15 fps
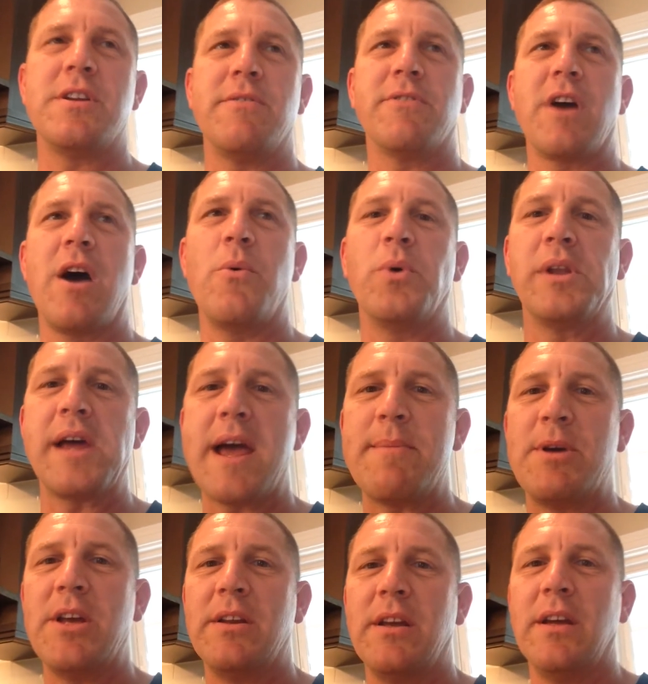I've got
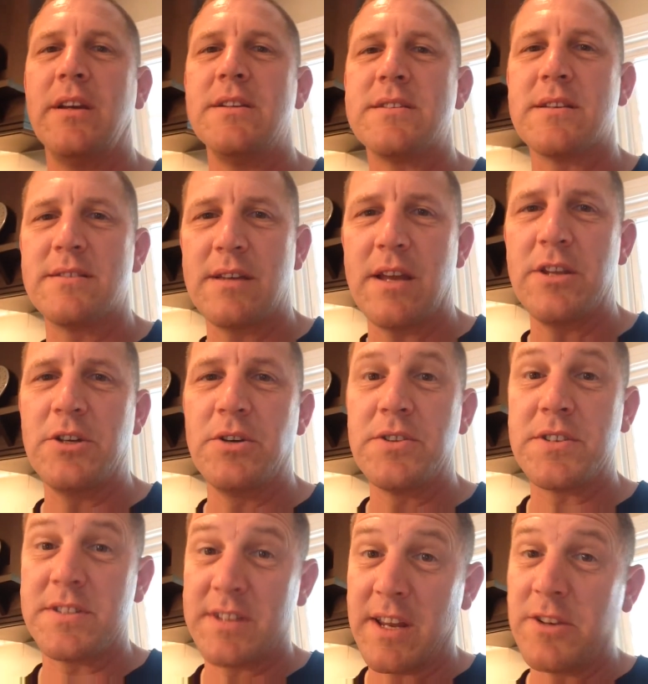Willamette and Centennial. The
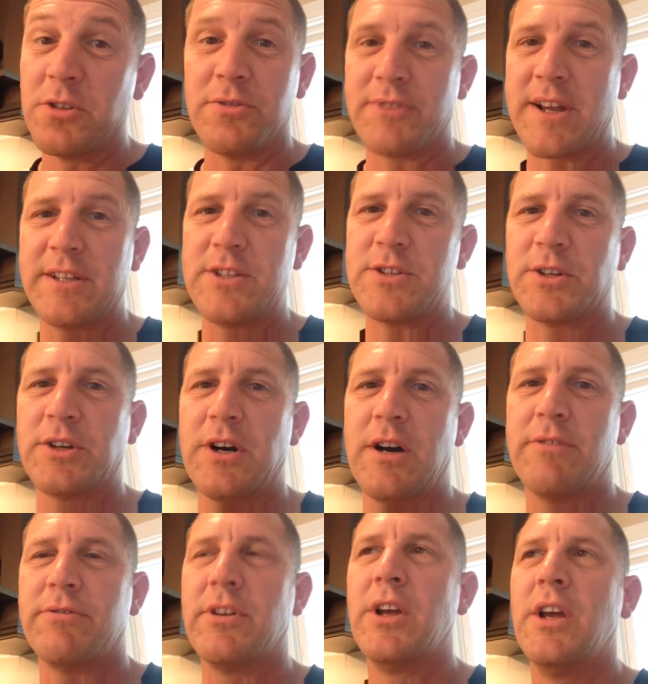Centennial finally took
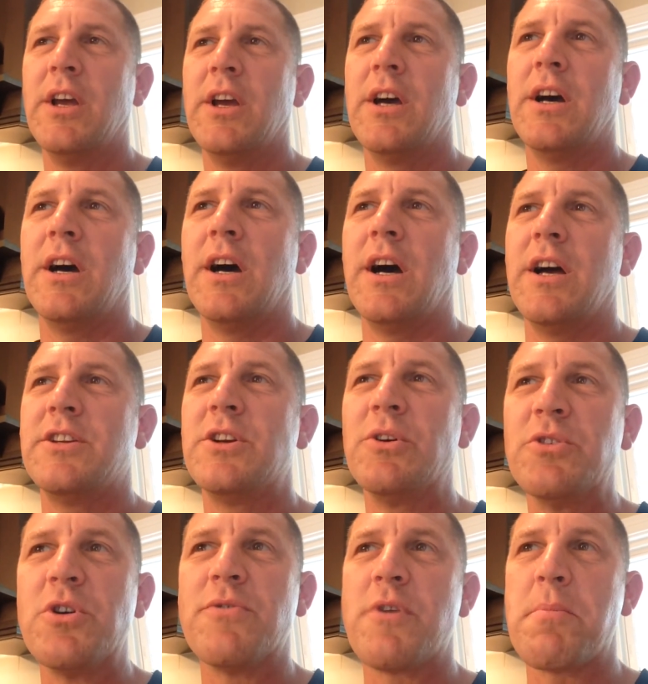off. Uh, I uh,
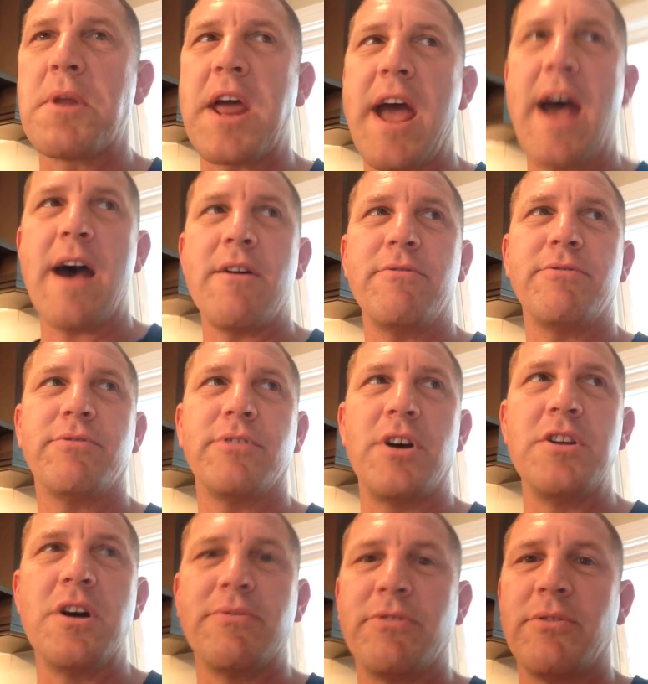don't know if I'm going to have
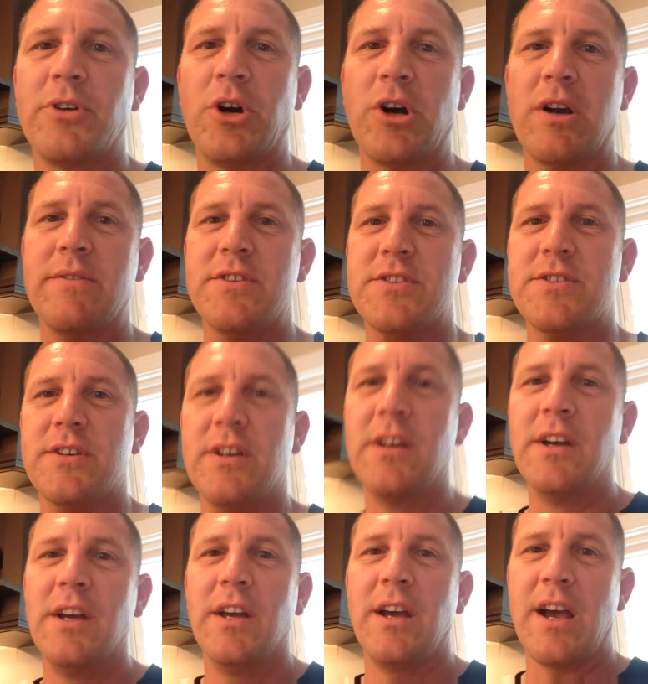enough of a harvest to
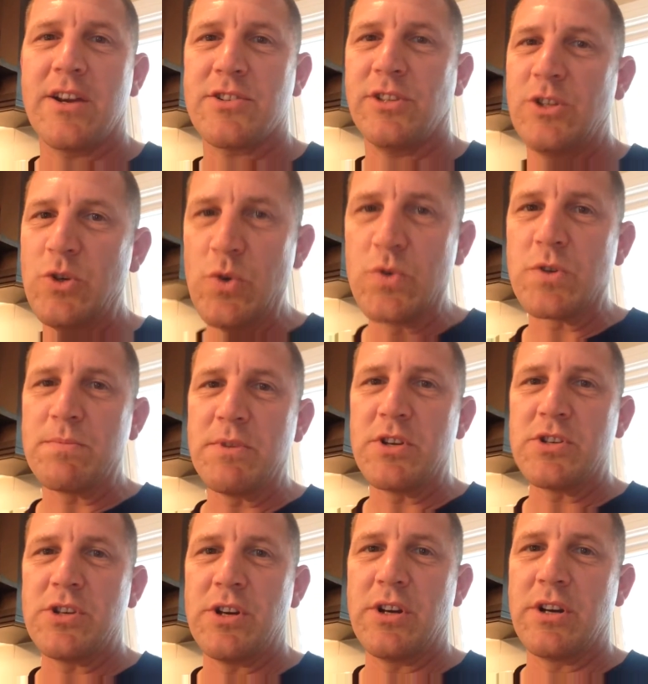actually use them
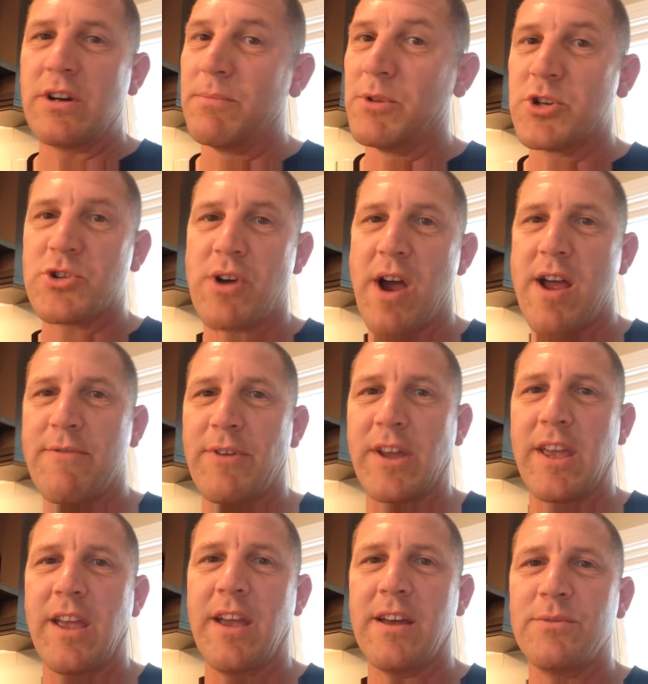this year. I'm going to try if I
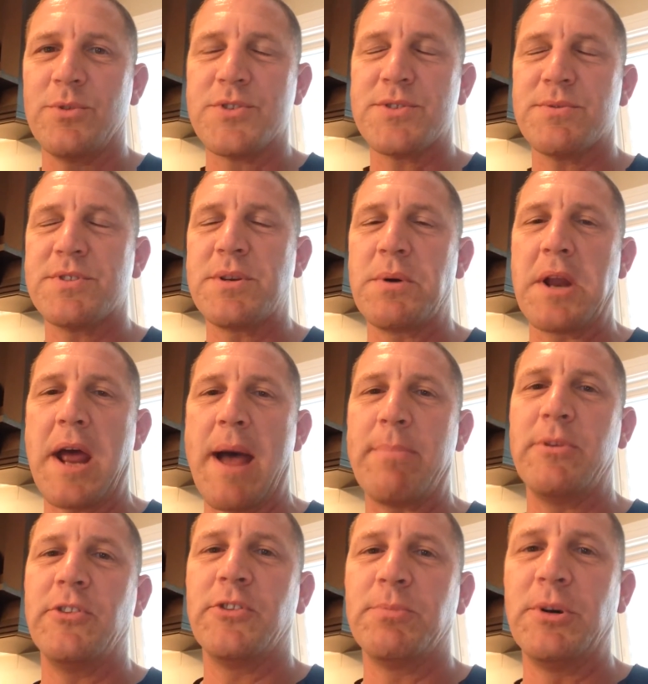can. We'll see what
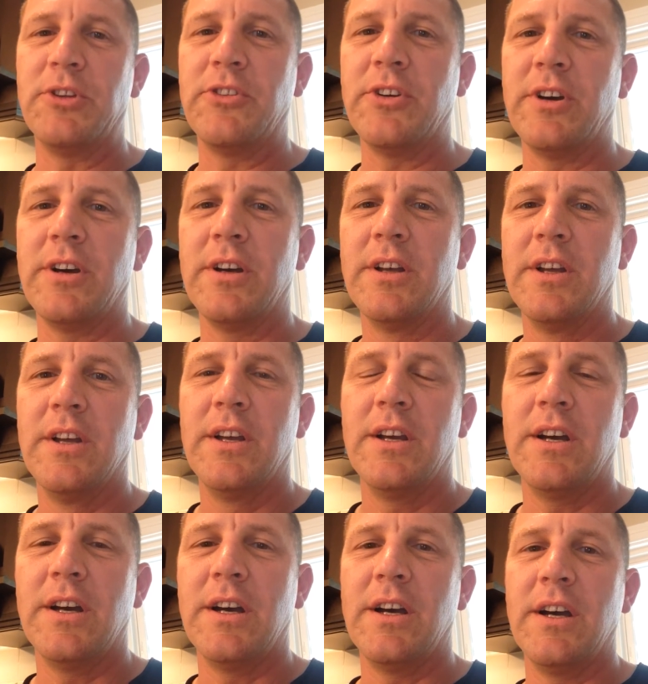happens. But uh,
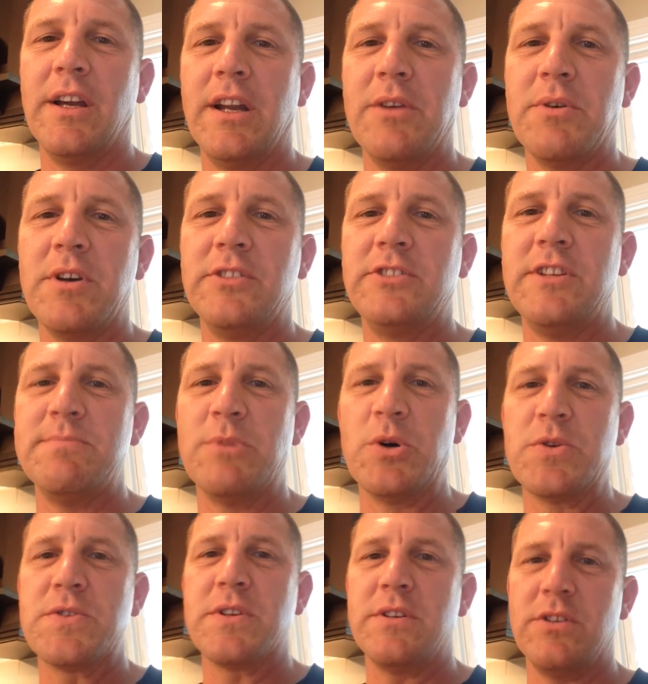uh, anyway, Steve
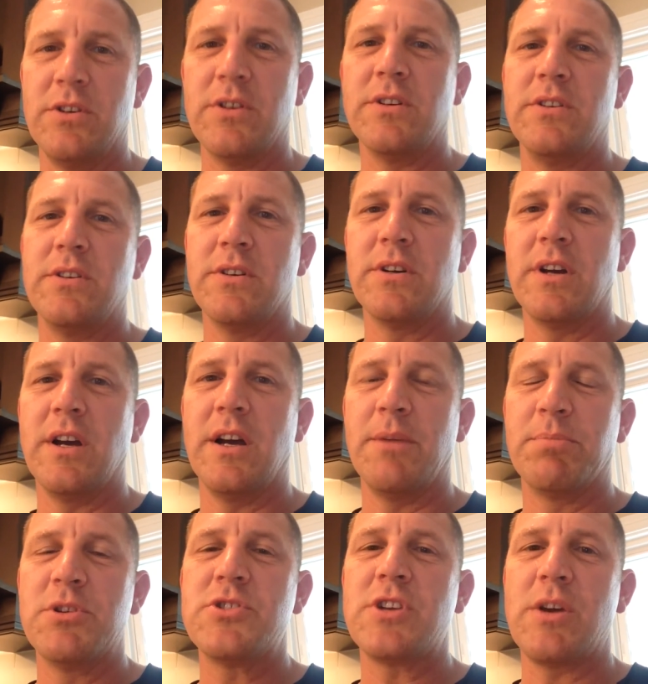Molson, you're, you're
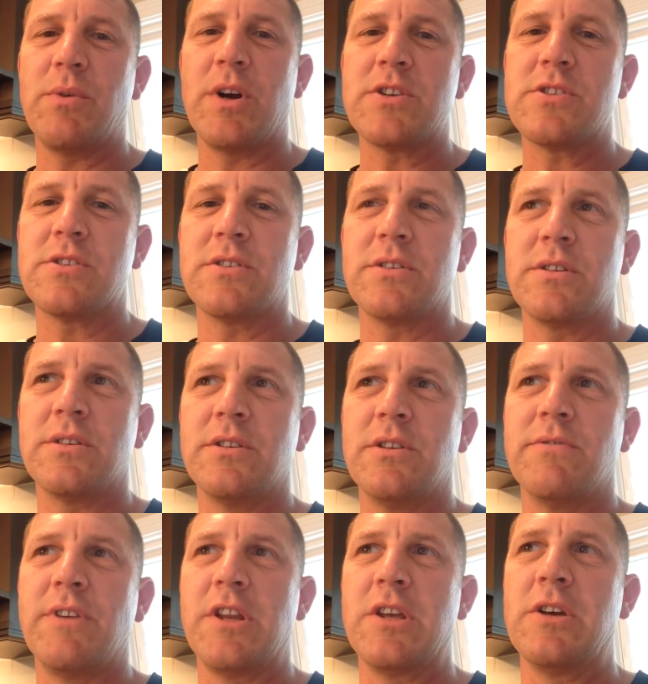appreciate watching your
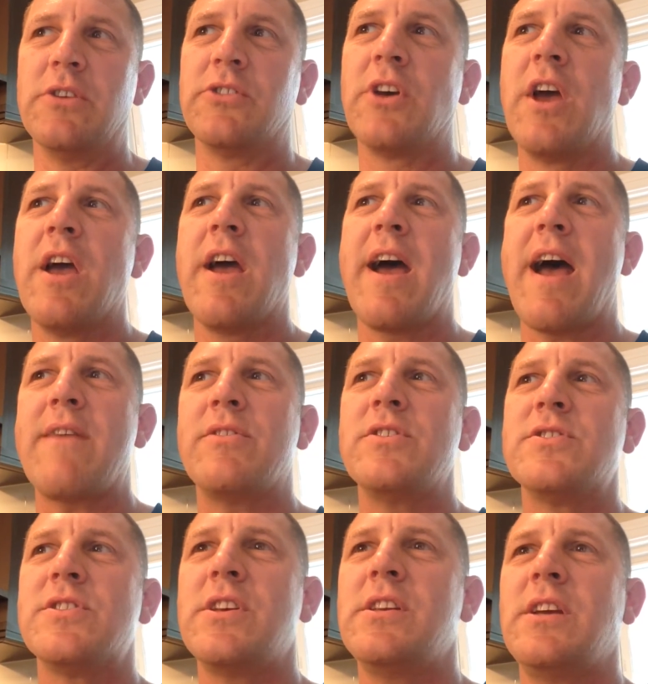your videos.
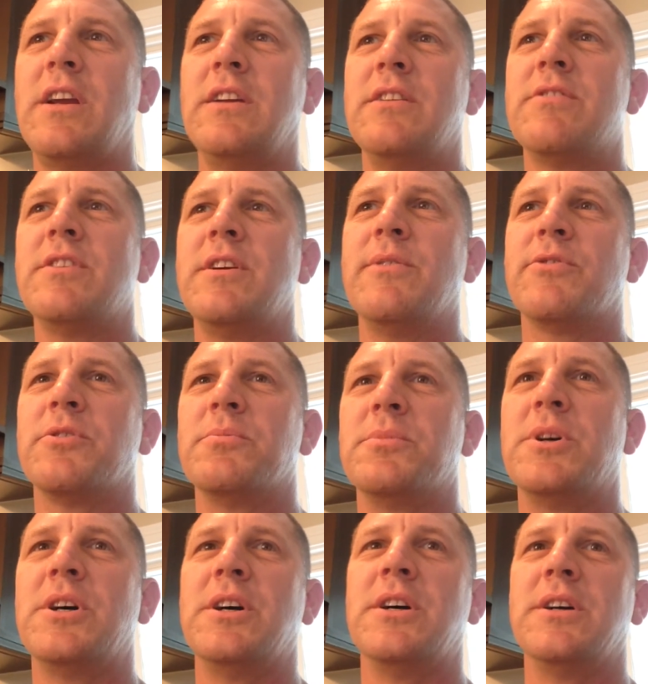Haven't seen anything from
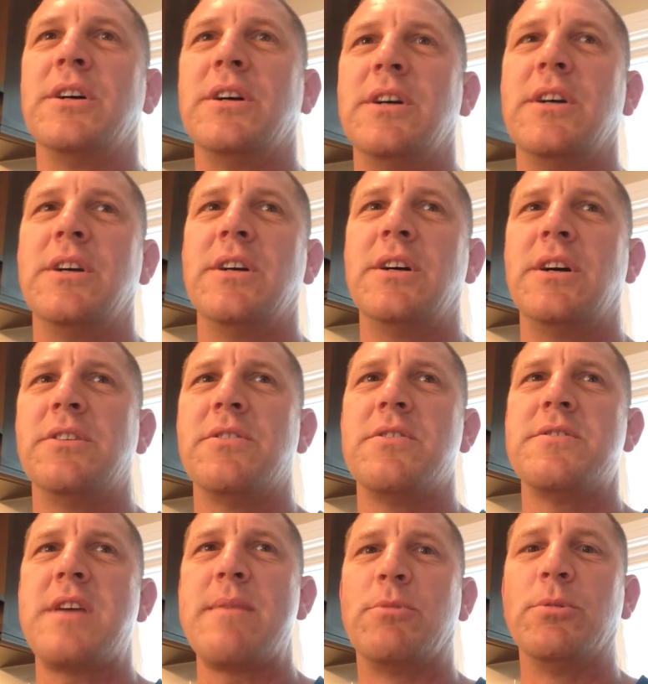Under the
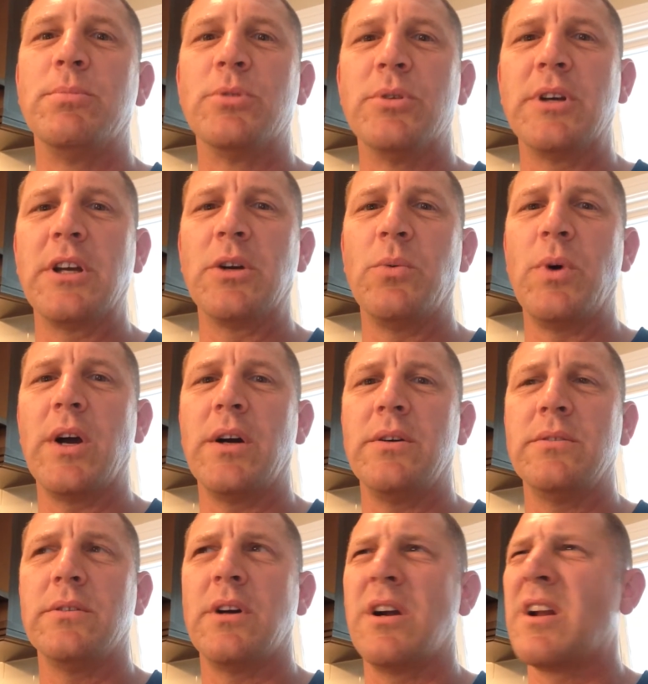Table Brewing in a
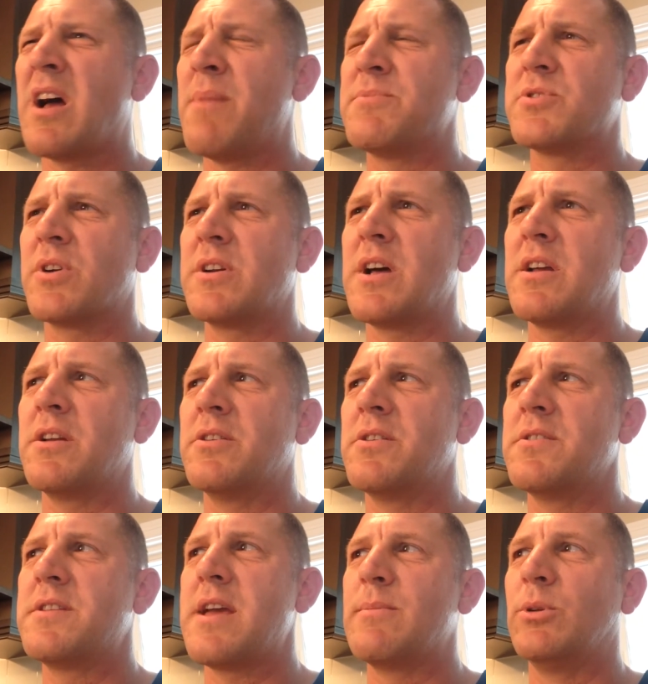while, or not? I'm sorry, not Under
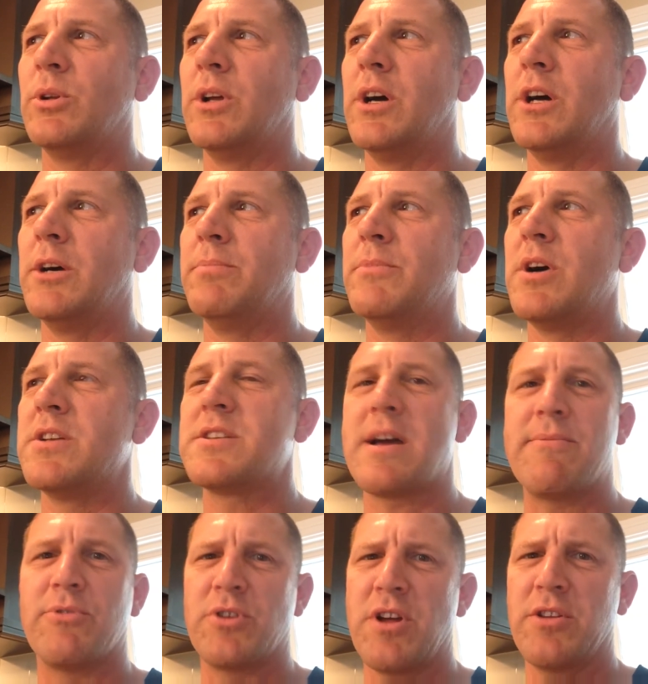the Table.
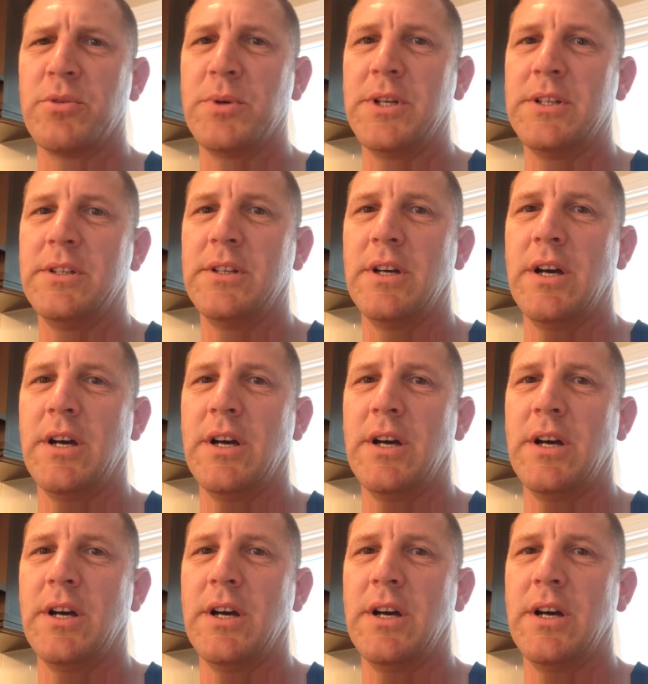time for another one.